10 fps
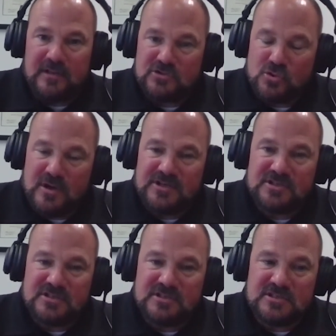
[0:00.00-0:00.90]
Those
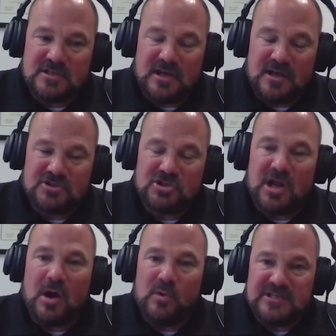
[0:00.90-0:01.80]
questions uh, should
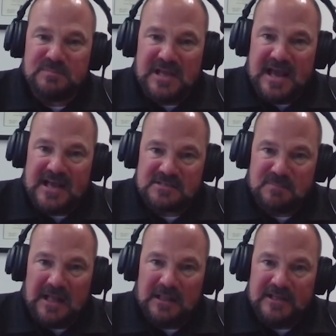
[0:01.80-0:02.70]
always be asked
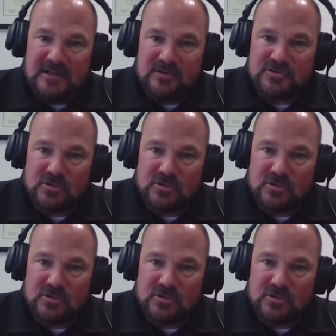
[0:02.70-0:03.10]
by leaders.